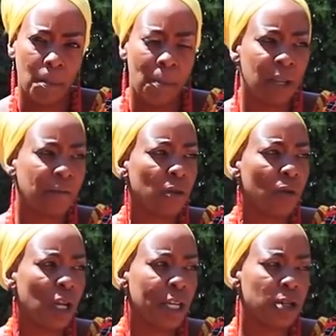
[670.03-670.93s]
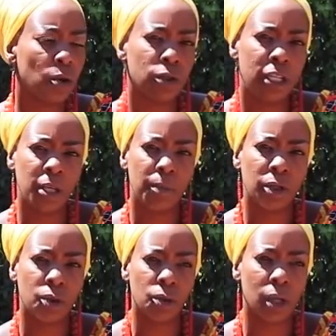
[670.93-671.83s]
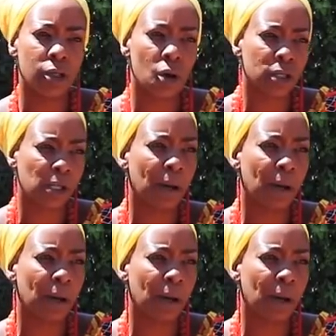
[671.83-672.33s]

But if you really go deep, it talks